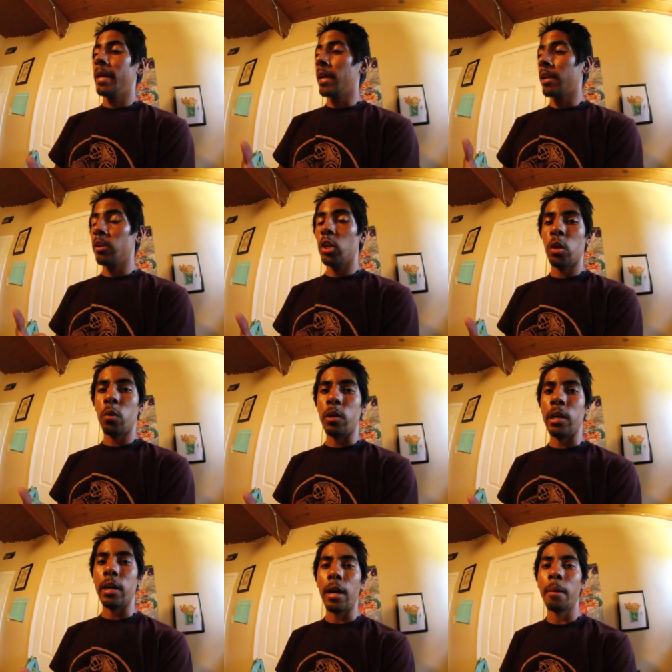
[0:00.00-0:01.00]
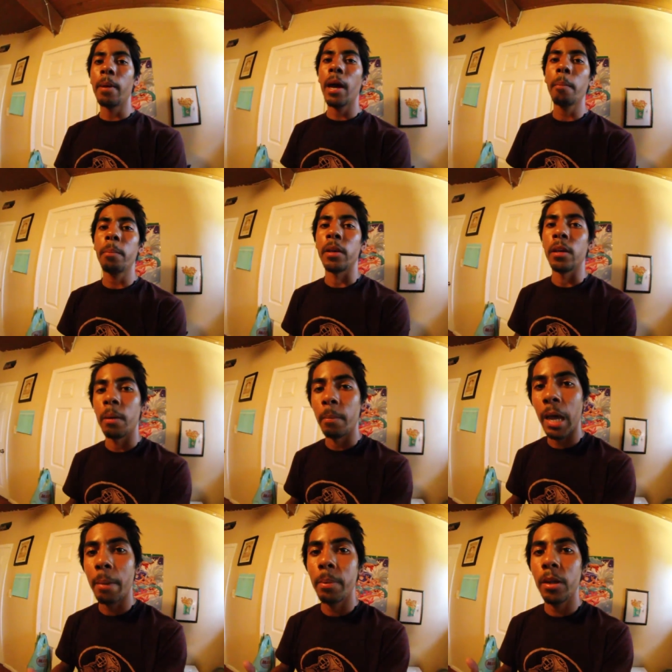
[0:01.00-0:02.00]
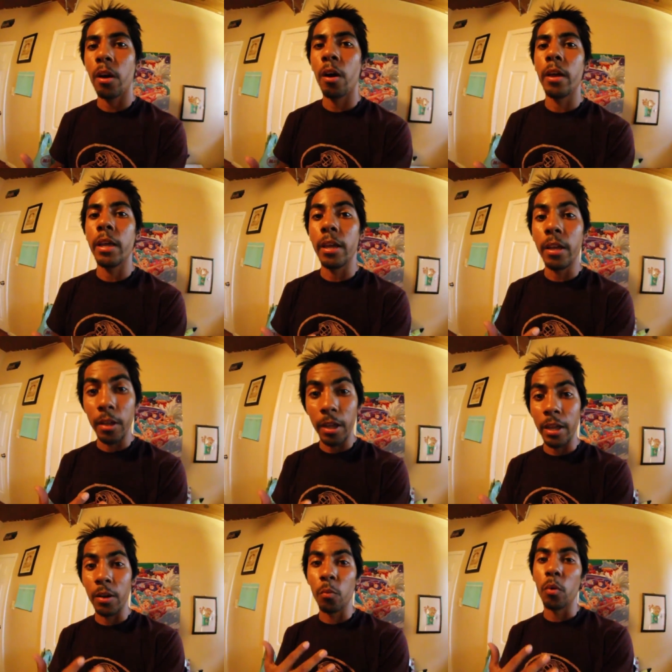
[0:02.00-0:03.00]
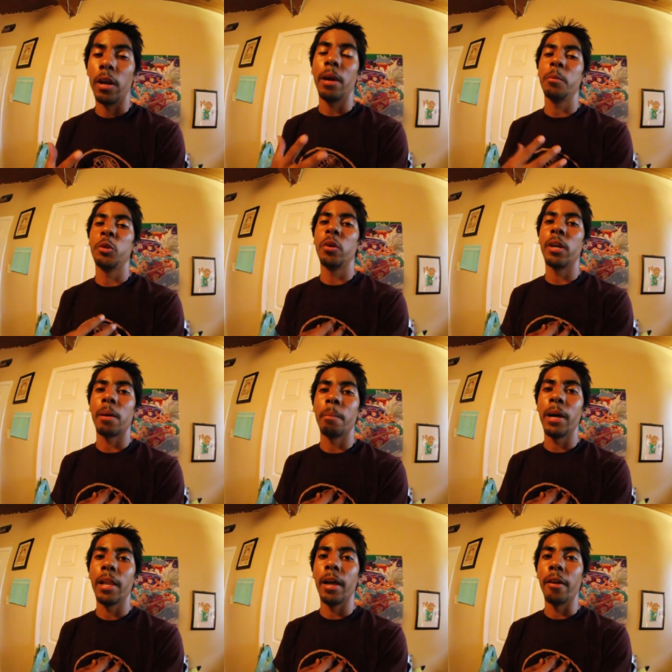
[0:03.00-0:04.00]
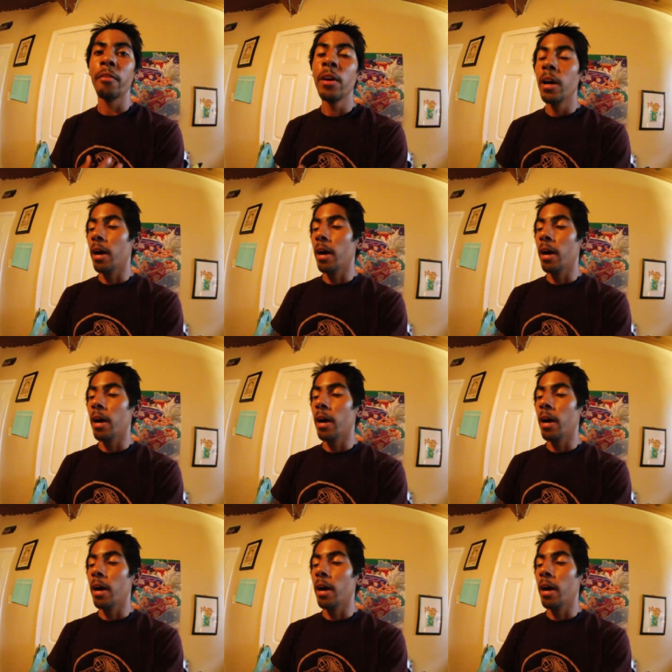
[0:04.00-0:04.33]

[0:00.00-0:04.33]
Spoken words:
and you know what? I'm happy. I'm happy in what I'm doing in my life.